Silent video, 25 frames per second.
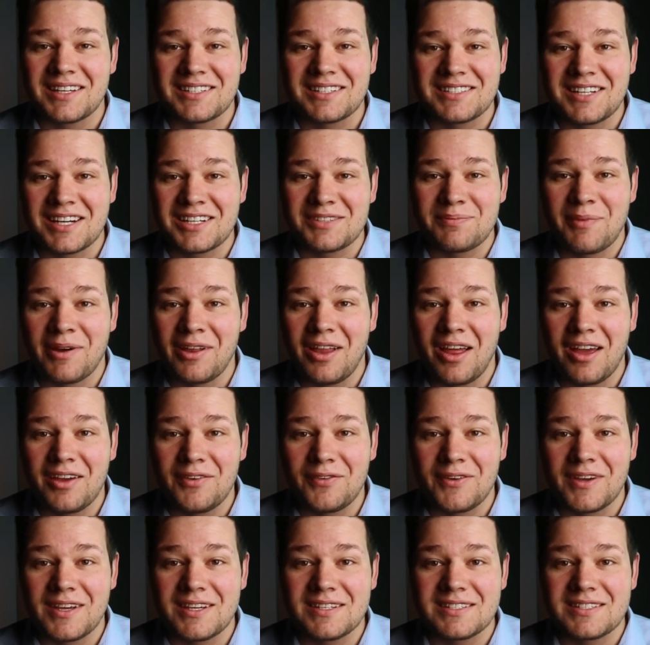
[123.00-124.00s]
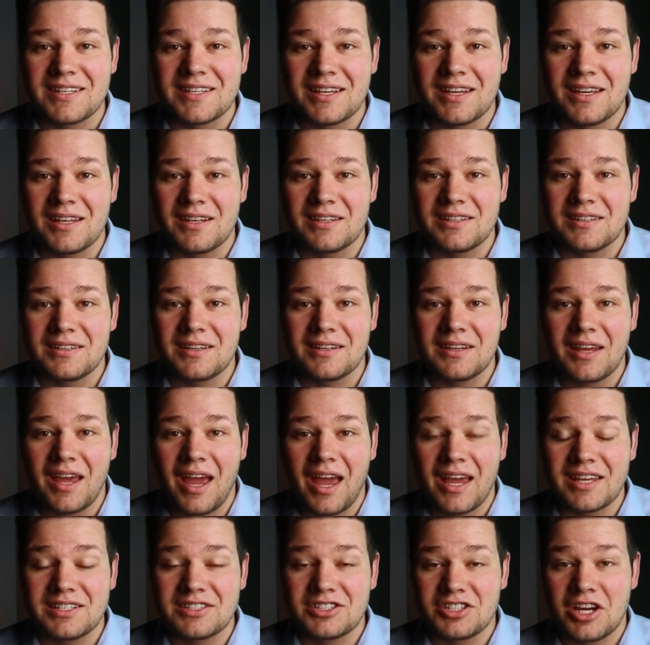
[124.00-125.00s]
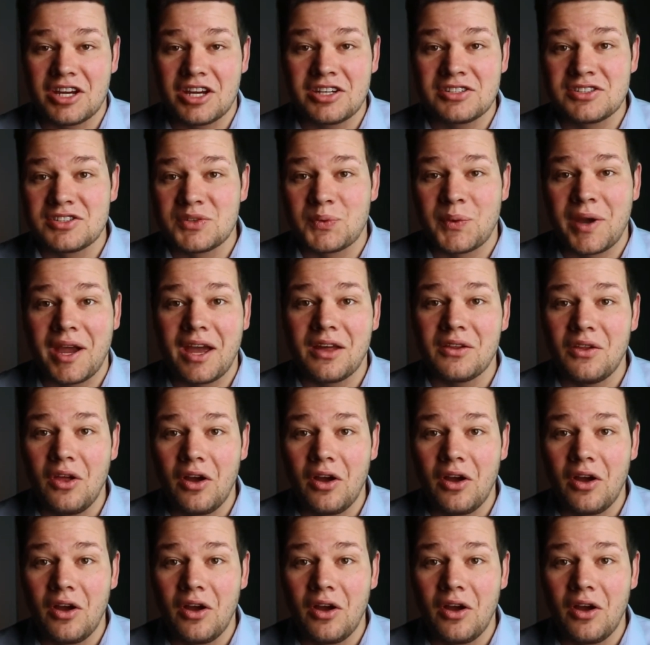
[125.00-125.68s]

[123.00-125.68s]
has changed my life is it has changed the way I